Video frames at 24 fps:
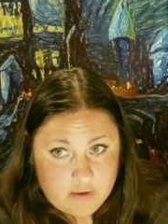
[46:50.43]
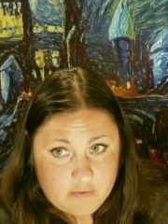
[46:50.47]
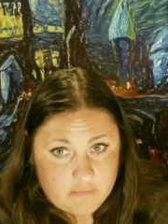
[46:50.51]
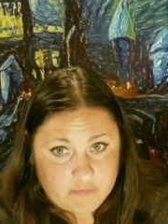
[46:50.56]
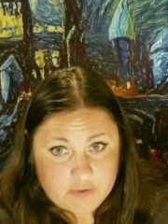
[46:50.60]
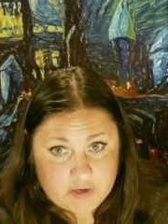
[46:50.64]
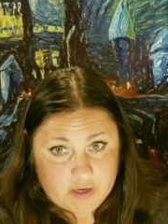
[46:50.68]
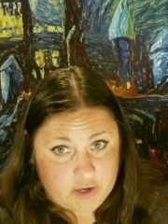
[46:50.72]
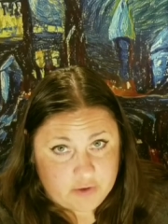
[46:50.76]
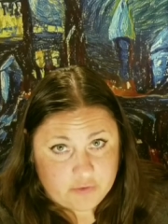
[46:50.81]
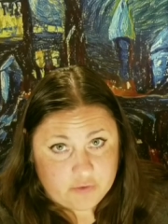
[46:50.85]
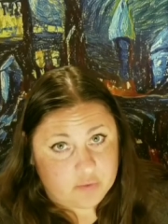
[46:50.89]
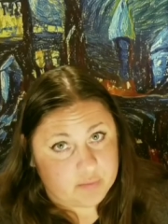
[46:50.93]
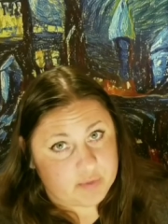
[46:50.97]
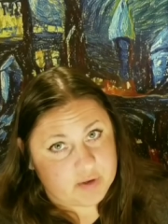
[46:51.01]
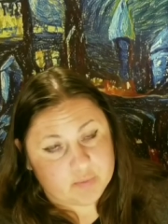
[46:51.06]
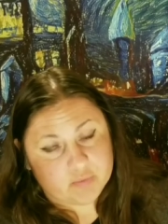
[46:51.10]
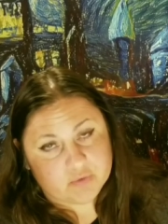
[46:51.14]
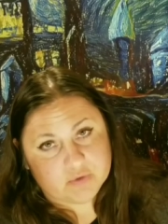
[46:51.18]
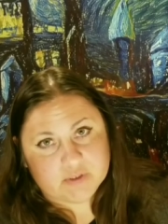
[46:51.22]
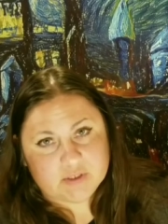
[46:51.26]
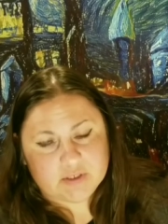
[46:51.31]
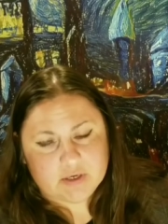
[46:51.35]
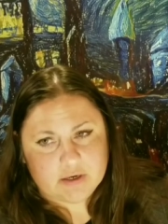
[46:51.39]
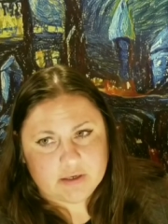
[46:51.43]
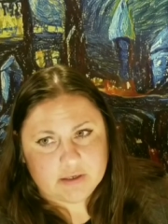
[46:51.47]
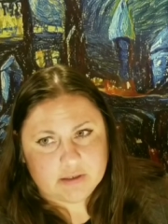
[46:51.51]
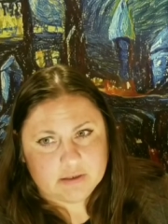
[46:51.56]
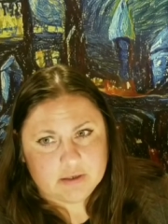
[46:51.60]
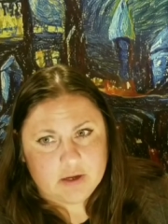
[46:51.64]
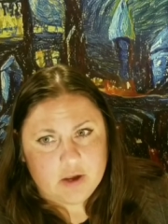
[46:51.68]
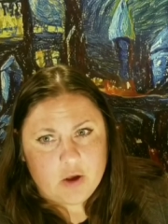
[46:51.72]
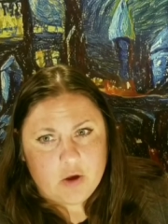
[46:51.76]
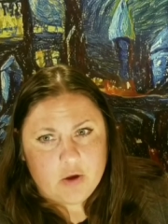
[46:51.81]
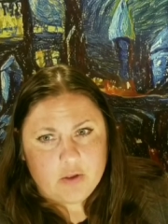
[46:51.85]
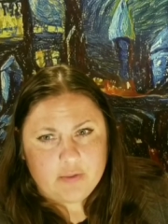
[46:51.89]
Then other people started
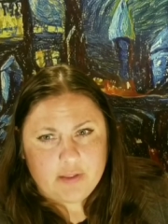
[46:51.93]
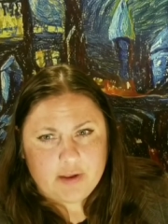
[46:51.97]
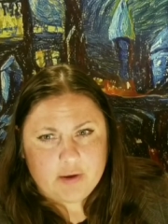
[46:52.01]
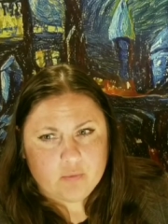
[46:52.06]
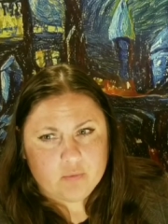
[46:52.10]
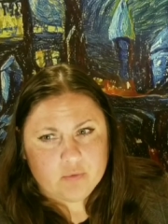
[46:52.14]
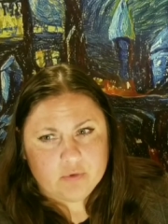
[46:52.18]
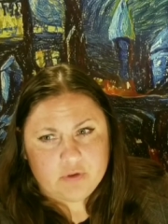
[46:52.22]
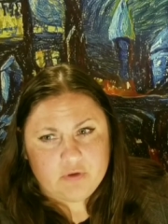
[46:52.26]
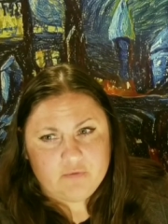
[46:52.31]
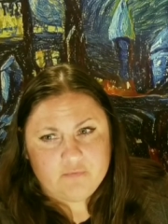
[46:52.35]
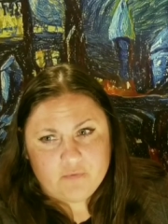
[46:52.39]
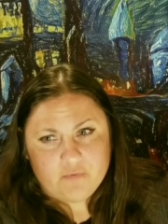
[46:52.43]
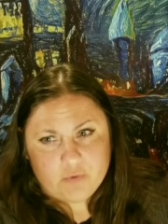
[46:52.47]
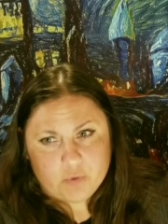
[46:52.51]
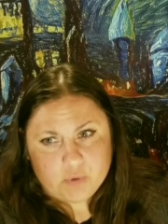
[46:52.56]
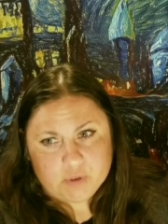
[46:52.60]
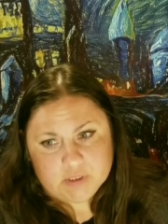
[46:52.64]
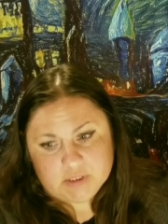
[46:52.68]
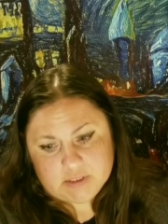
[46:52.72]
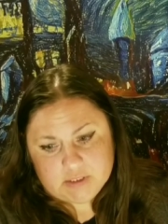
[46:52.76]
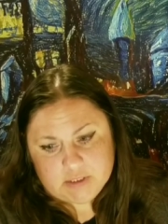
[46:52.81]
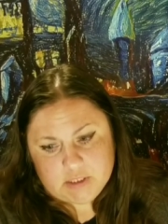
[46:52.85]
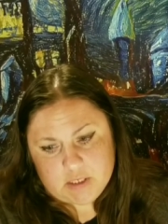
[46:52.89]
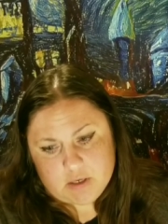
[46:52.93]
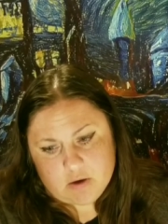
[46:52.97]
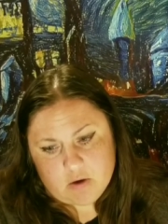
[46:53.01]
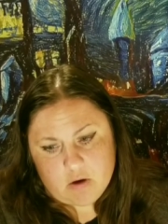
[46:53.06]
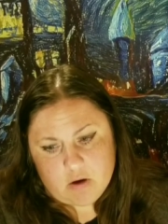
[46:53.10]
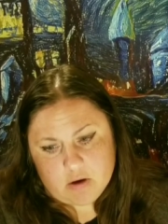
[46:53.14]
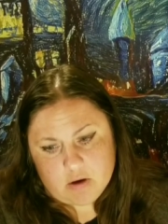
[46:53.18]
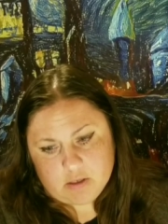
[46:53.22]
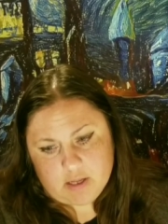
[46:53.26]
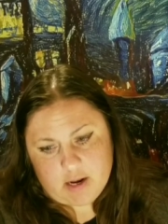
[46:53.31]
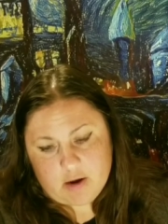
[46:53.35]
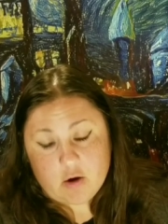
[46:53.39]
like really focusing
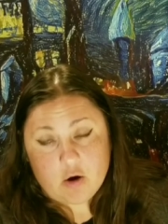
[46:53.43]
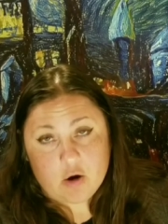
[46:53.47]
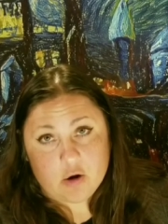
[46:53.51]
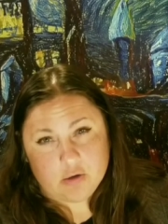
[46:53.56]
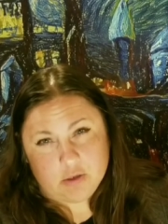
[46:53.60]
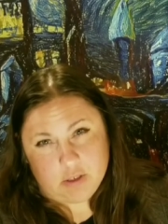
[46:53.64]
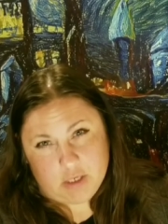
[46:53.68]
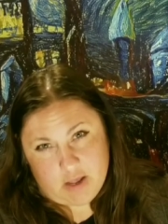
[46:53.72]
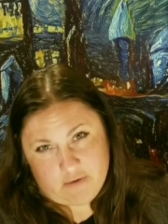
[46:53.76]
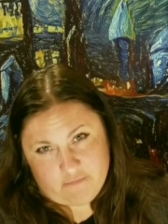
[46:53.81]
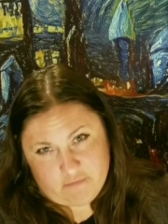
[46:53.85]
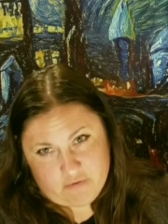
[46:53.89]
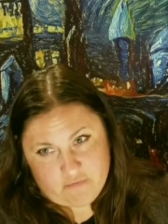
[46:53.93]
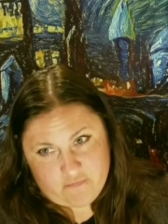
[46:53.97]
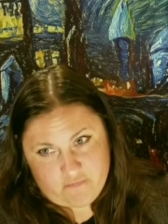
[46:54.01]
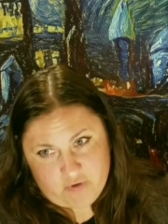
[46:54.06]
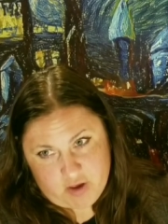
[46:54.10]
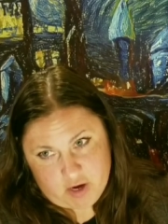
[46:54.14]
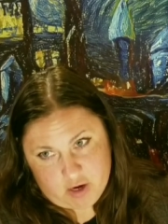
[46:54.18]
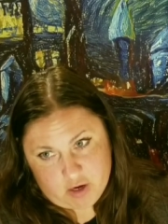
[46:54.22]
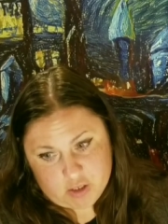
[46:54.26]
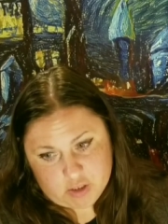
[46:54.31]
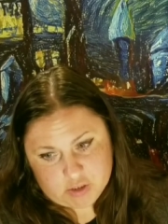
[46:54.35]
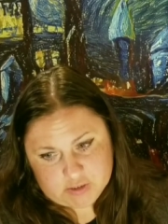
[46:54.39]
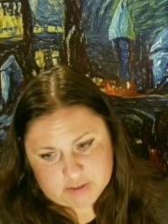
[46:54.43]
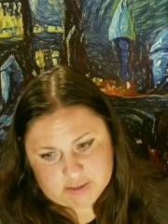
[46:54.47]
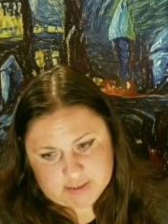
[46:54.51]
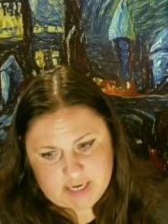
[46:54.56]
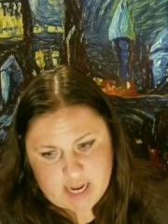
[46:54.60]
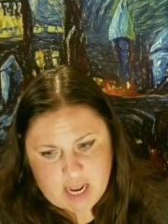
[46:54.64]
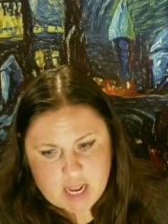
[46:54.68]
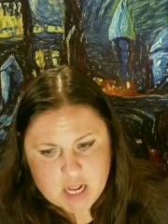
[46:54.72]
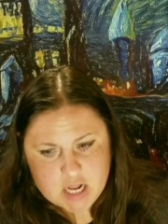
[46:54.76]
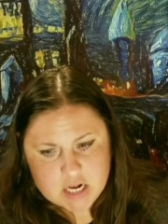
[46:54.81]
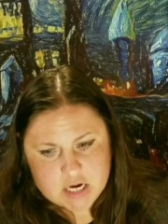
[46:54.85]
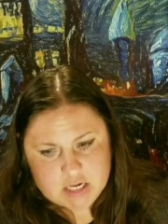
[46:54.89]
on like her love affairs
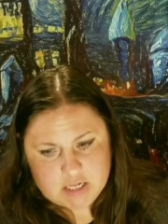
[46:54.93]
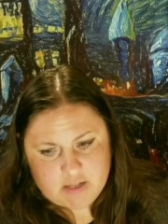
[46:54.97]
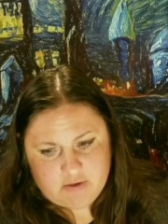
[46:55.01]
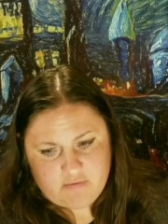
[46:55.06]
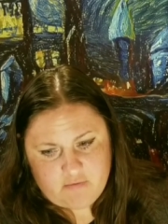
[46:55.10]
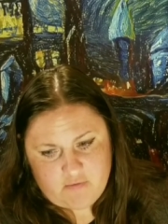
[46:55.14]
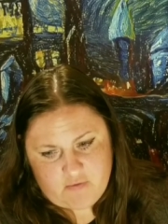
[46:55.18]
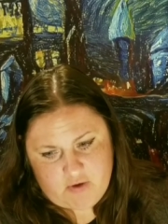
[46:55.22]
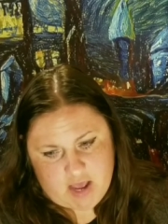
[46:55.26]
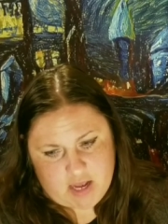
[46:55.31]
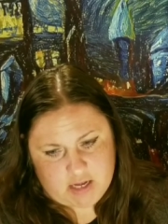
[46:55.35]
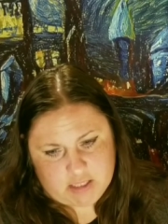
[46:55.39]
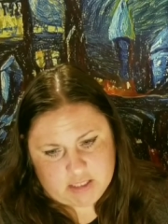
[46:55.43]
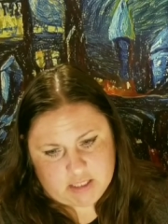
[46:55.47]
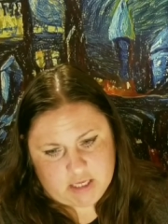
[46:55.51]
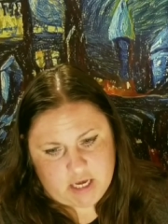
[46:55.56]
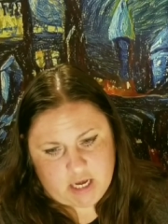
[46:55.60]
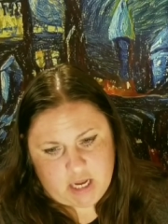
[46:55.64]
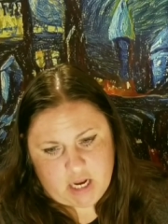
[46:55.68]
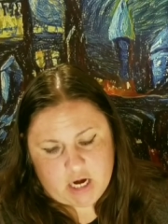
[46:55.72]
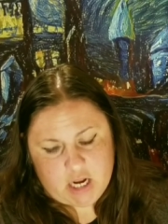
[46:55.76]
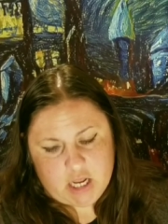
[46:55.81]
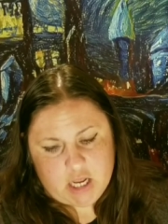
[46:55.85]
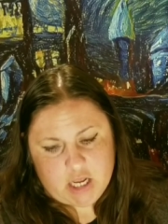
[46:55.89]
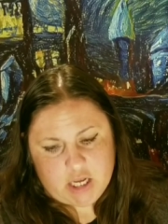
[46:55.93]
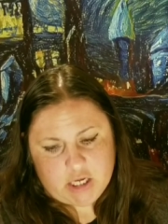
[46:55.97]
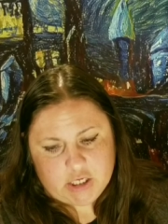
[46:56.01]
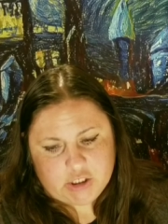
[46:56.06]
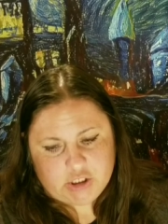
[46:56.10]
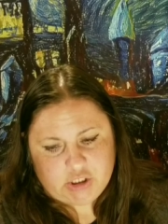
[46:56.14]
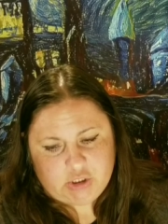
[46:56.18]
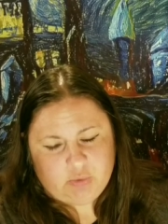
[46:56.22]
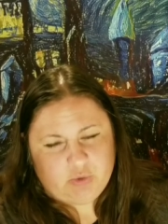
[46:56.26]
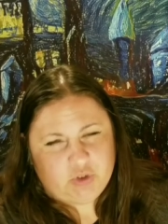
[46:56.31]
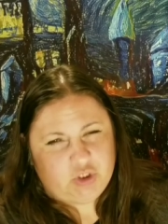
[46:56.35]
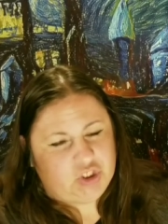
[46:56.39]
and the fact that
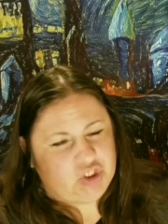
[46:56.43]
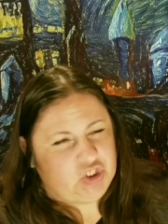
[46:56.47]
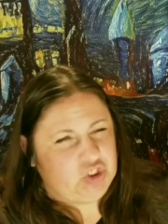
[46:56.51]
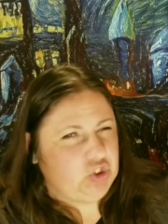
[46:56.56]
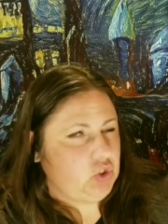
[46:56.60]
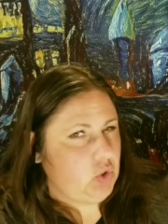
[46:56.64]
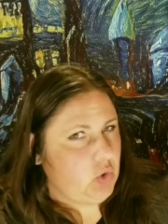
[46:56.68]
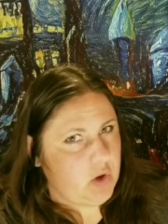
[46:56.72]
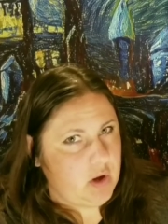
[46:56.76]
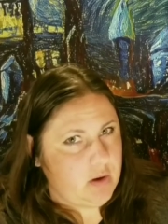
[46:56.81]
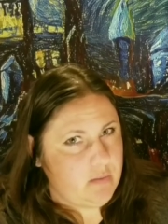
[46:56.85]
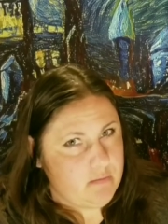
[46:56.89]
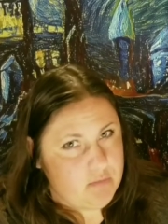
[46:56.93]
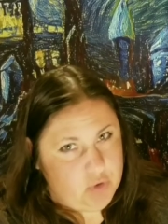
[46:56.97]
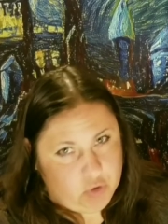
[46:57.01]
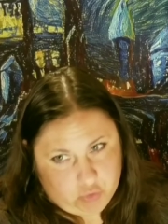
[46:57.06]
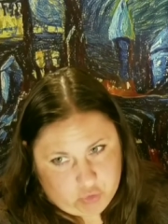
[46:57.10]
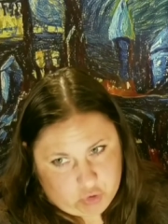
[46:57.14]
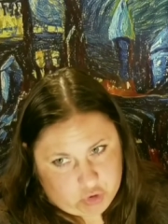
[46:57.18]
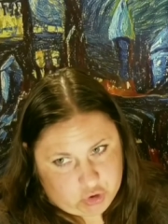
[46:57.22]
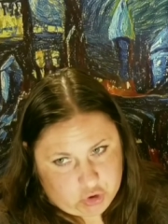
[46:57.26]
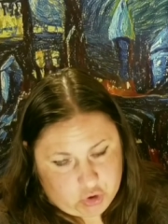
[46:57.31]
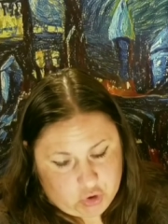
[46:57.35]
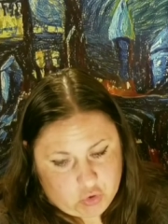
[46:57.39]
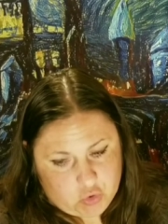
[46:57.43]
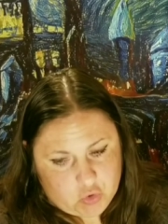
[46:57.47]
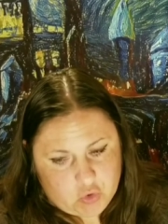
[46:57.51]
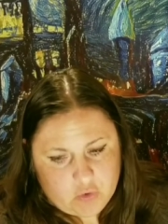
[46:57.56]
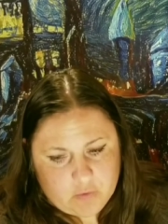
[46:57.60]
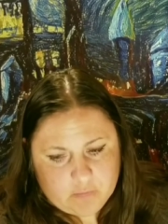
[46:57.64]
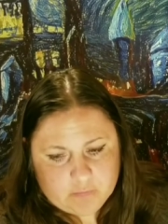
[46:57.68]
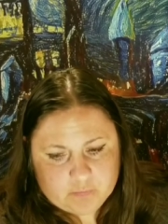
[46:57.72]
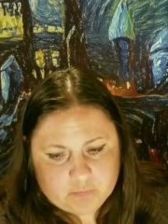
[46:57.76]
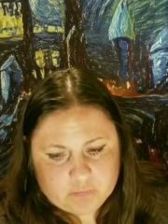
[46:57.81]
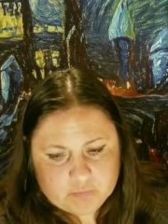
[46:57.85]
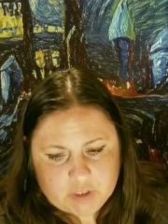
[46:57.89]
she was just so emotional.